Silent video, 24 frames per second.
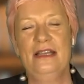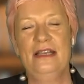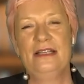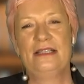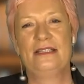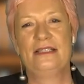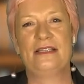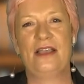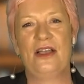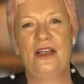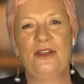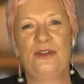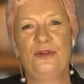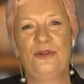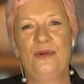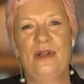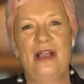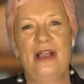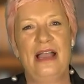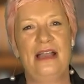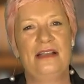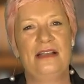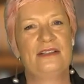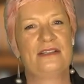So
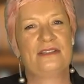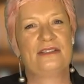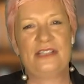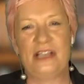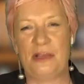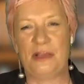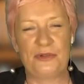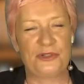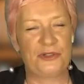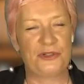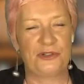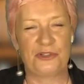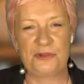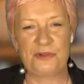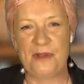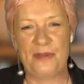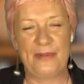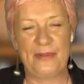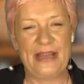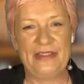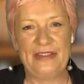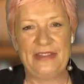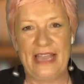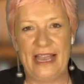talk to me
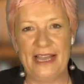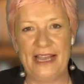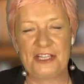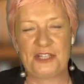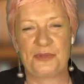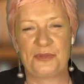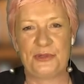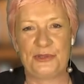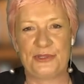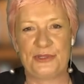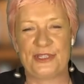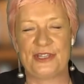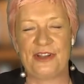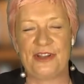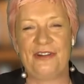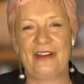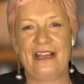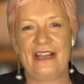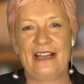about the Archibald, sorry.